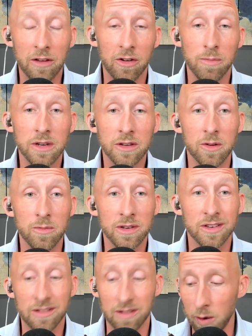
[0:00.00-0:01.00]
So Mr. and
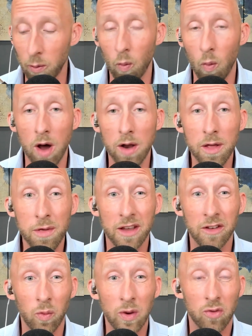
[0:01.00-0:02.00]
Mrs. Client, one of the
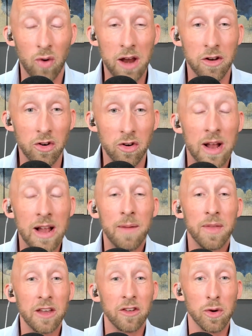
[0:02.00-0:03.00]
things we try to do
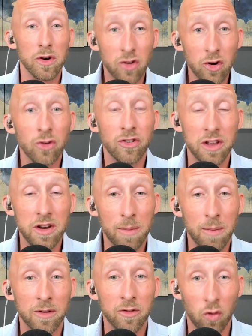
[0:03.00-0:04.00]
is reduce the
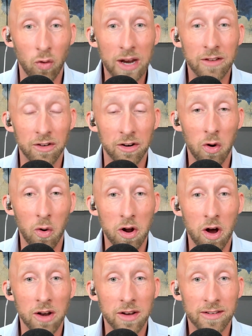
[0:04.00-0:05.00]
number of trades that are going
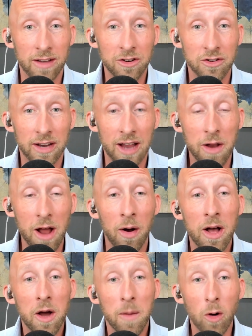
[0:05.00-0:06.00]
on inside your account. Now,
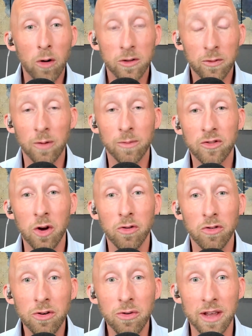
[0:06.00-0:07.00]
most firms
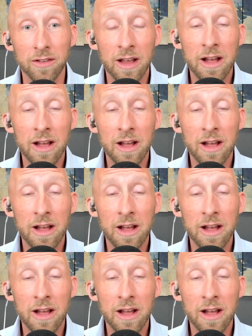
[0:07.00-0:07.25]
don't do this.